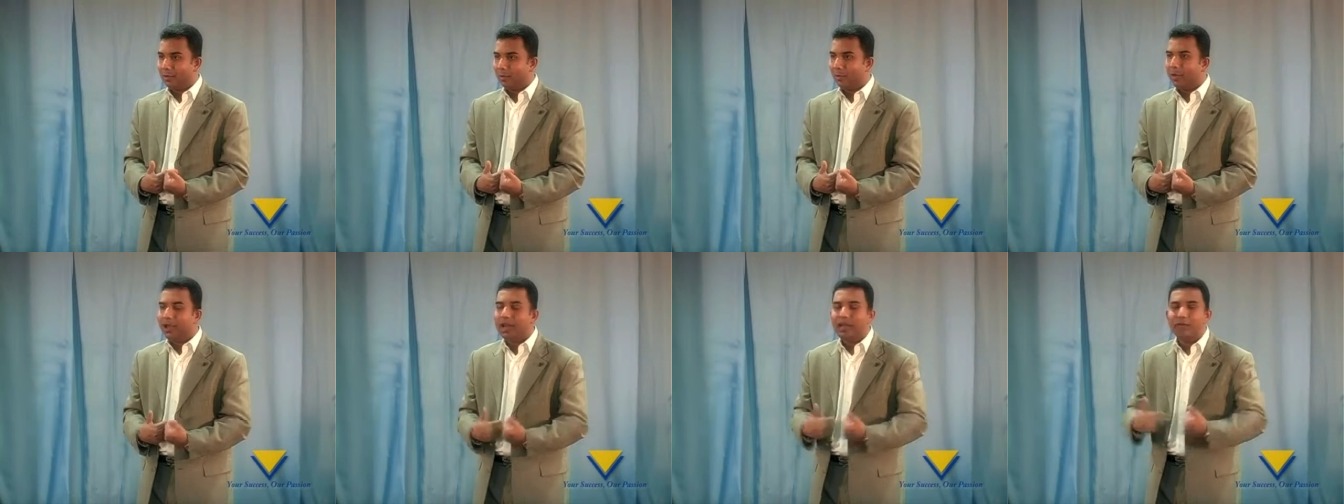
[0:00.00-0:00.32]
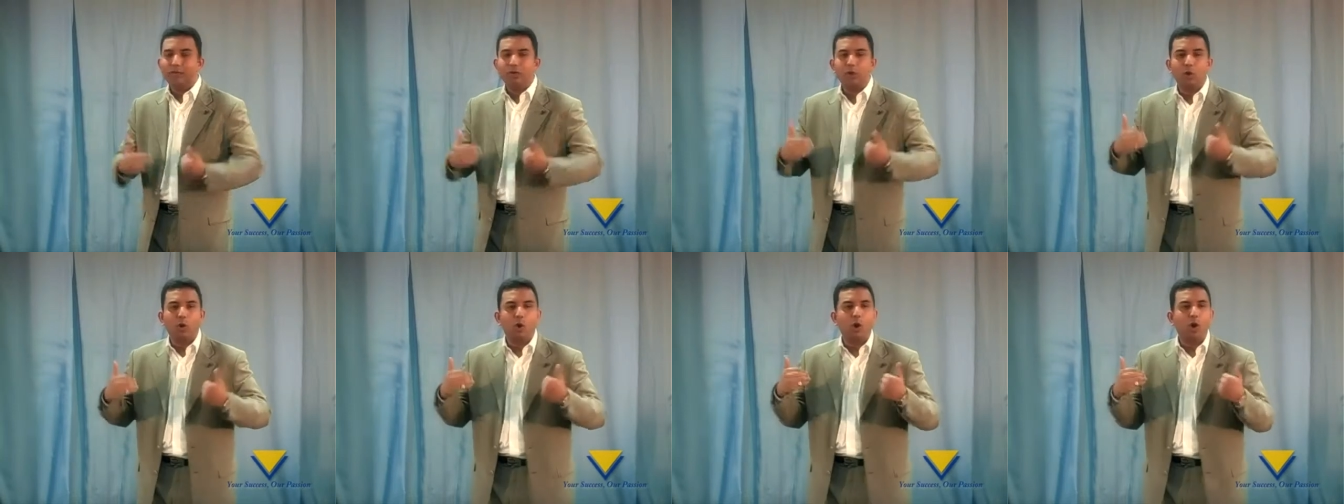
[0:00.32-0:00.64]
What
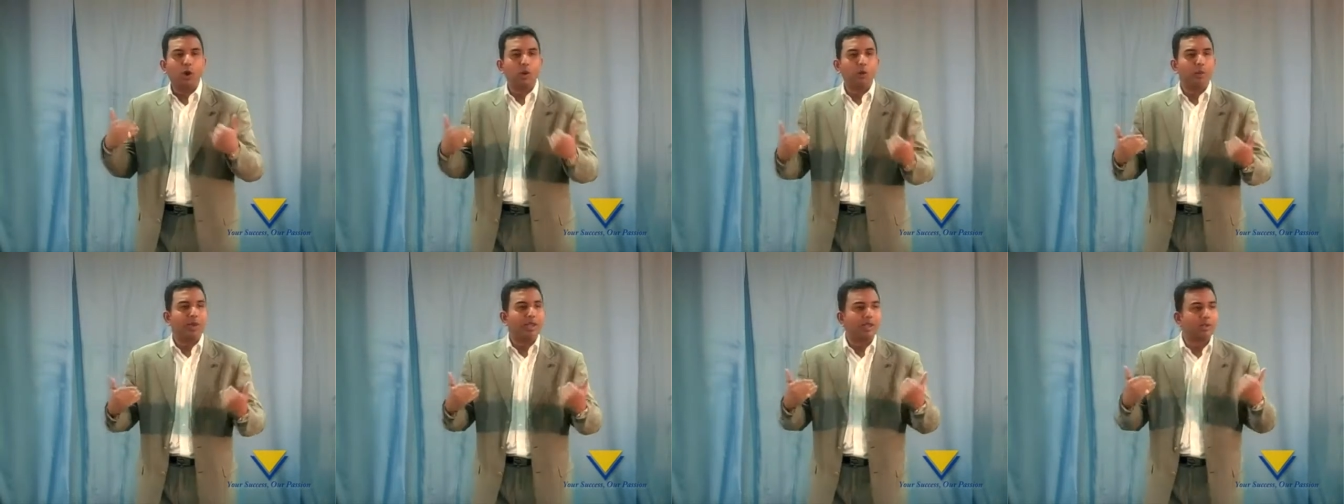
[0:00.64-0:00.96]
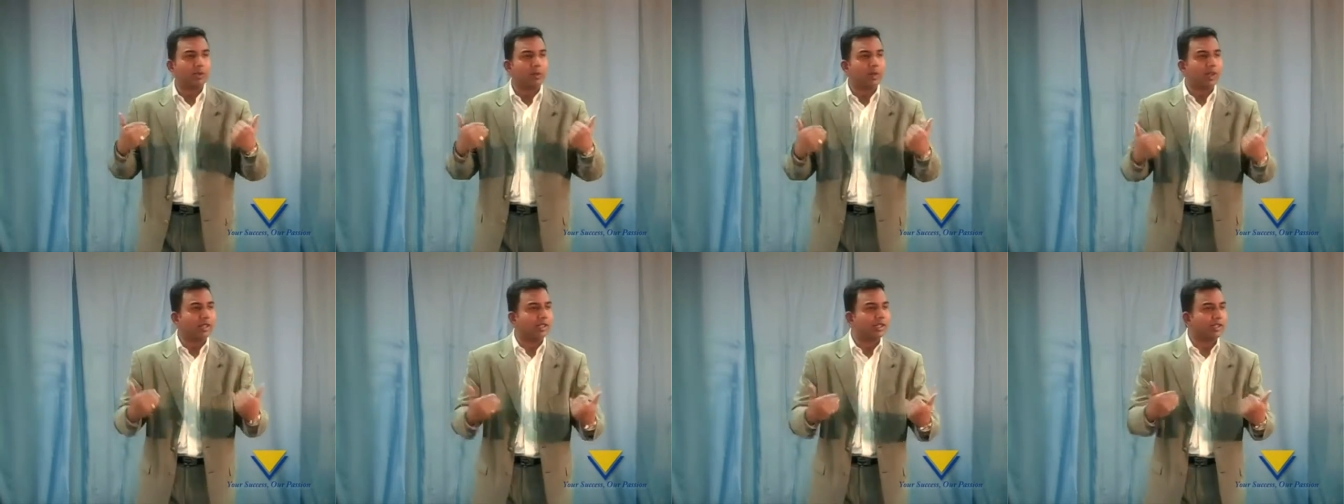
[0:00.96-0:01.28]
have you
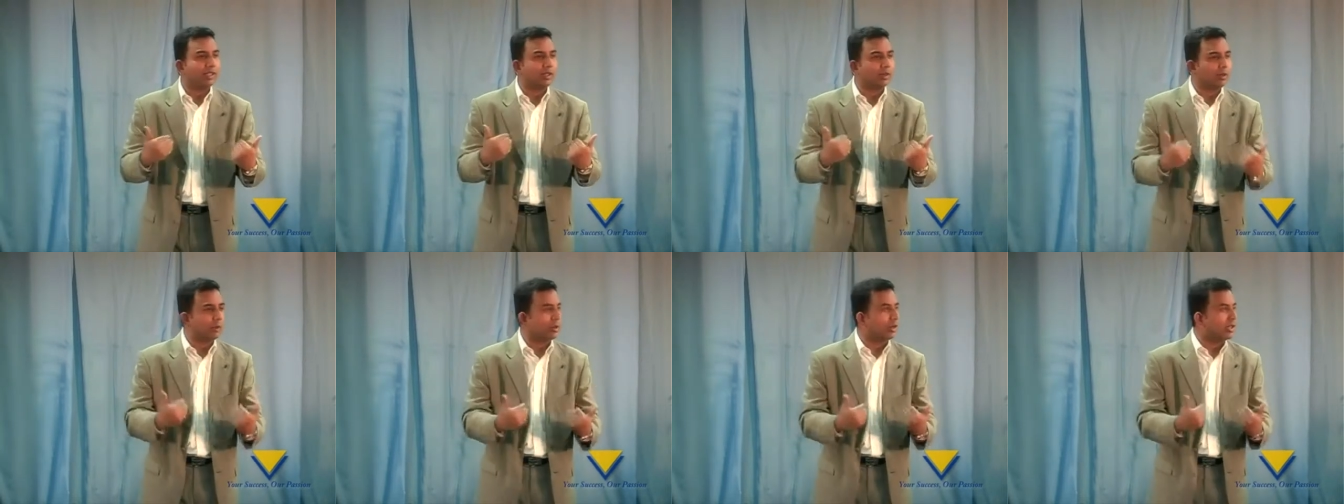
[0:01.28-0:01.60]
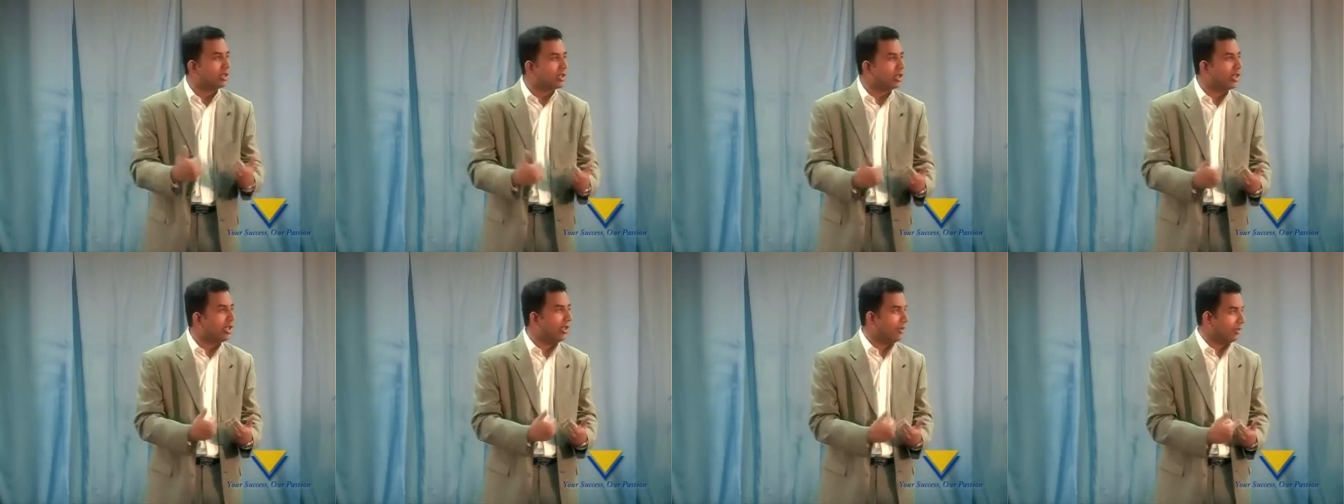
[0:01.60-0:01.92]
always wanted to
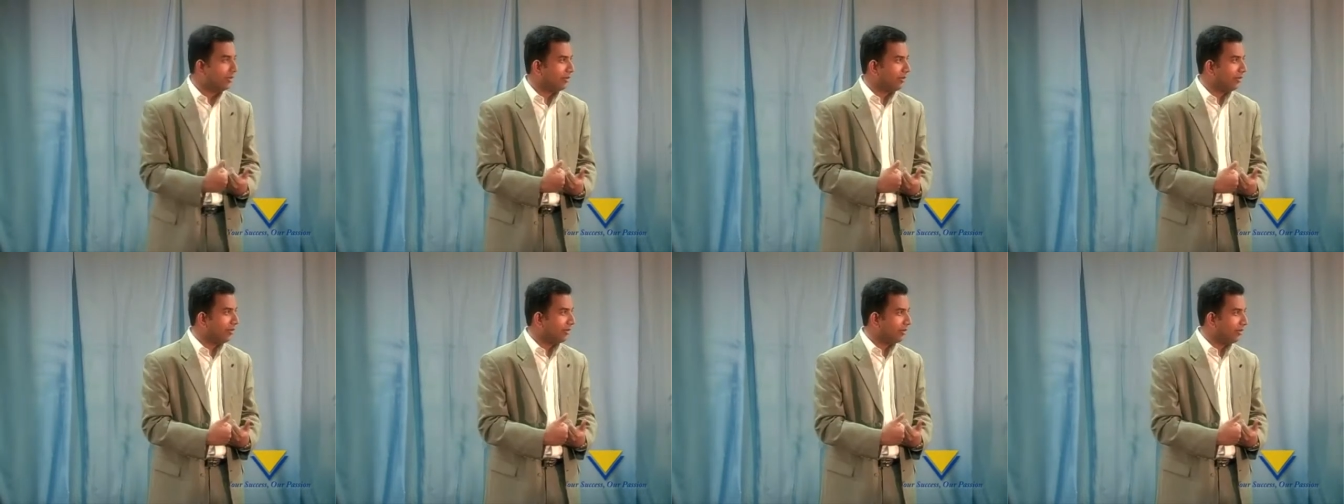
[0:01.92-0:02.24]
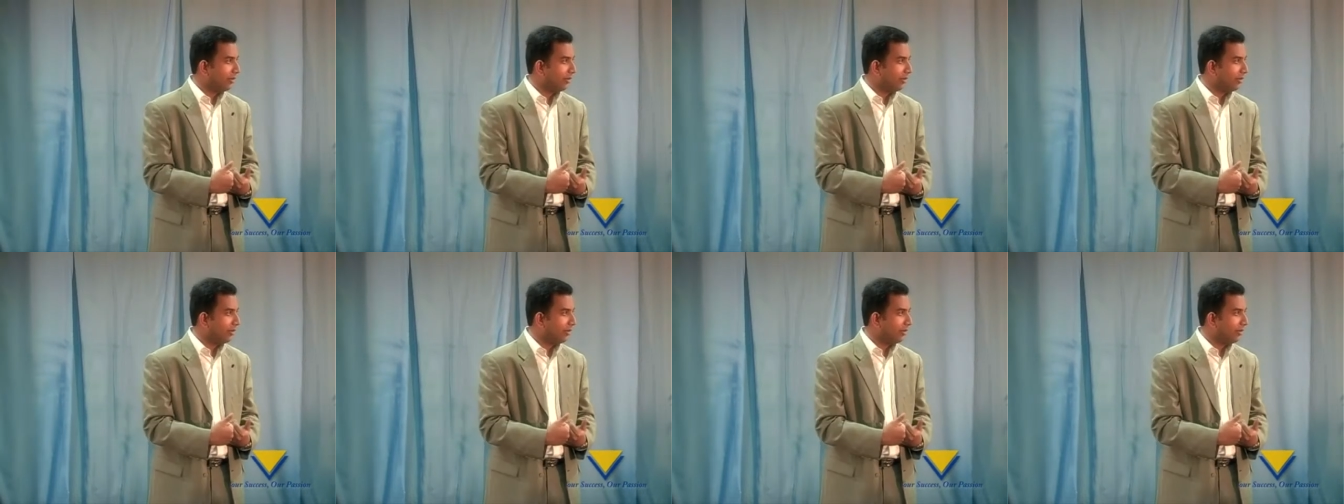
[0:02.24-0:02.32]
achieve?